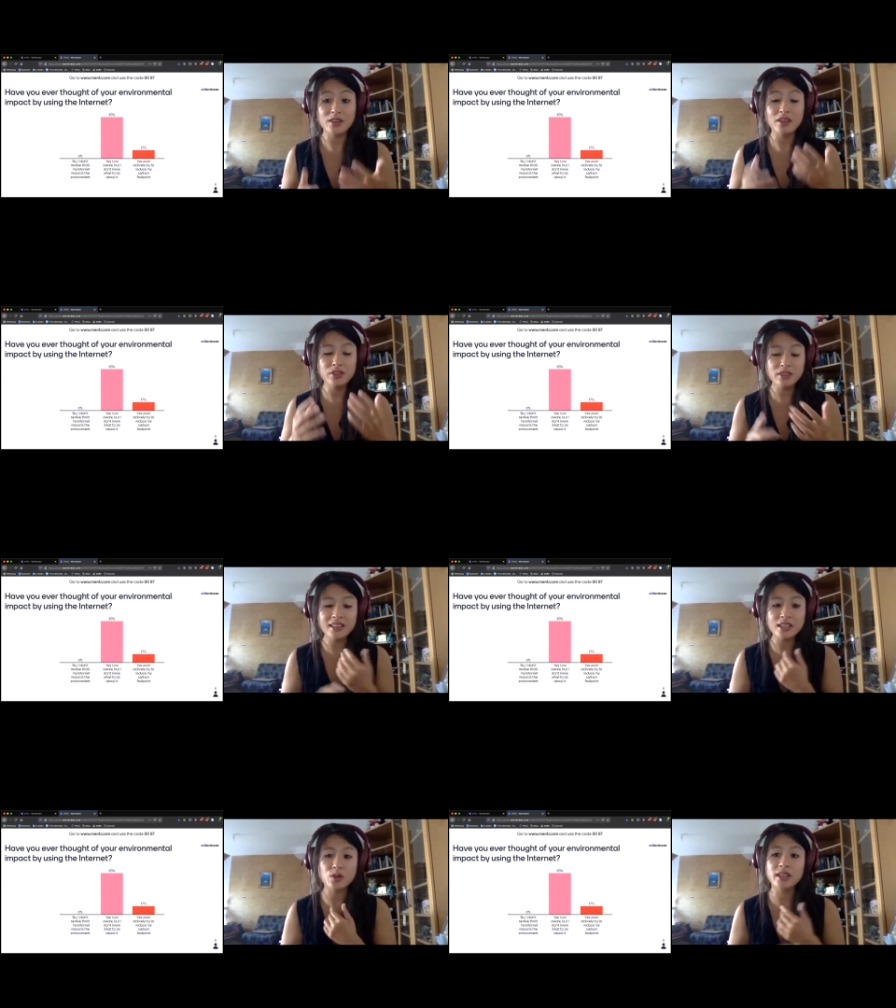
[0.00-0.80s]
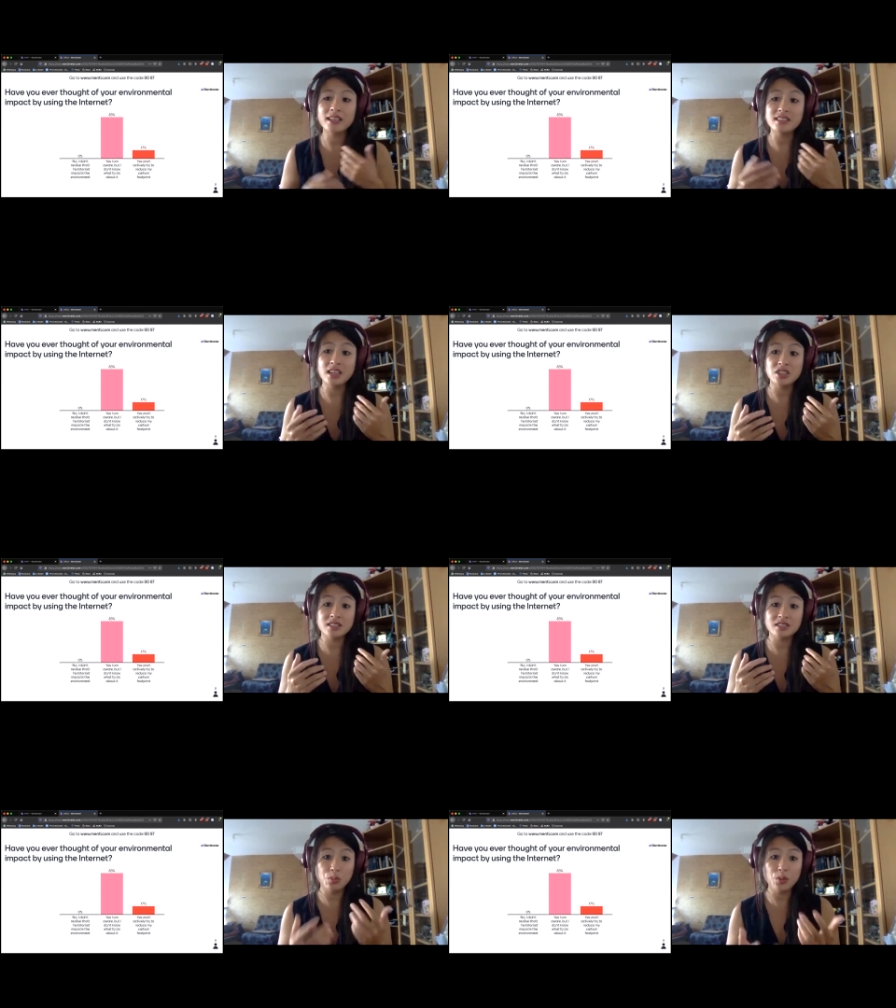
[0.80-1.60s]
If you think that organization
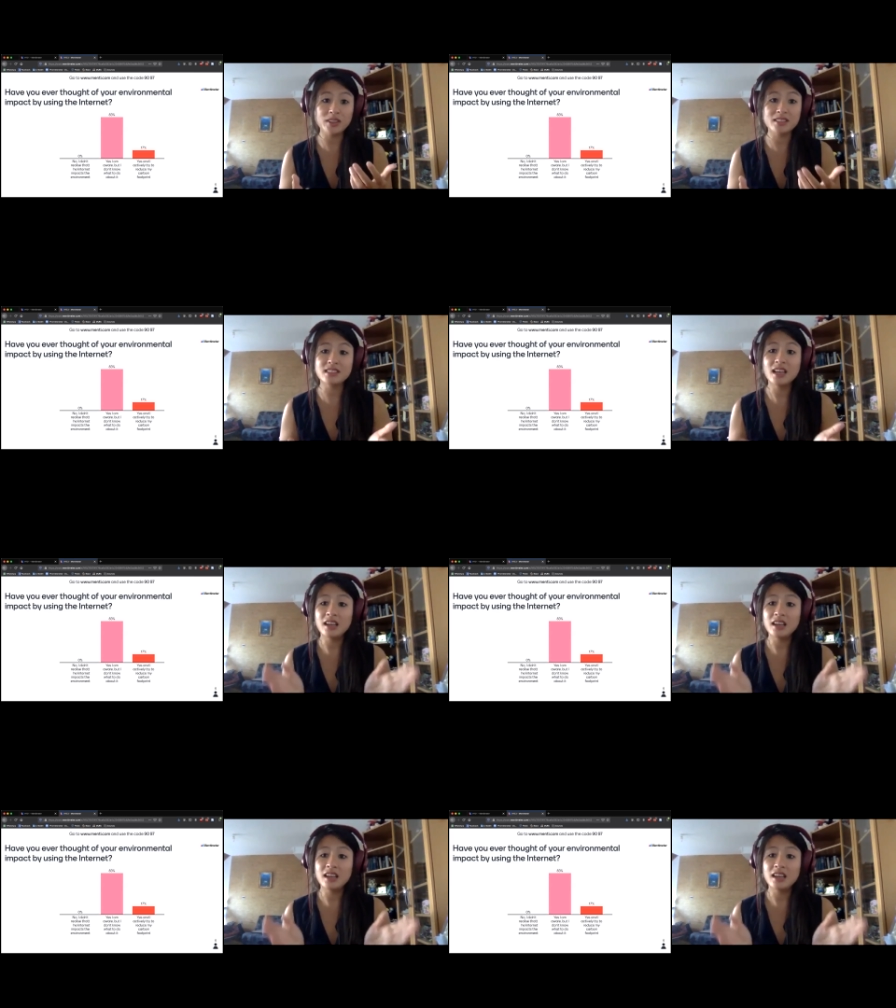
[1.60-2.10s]
is important,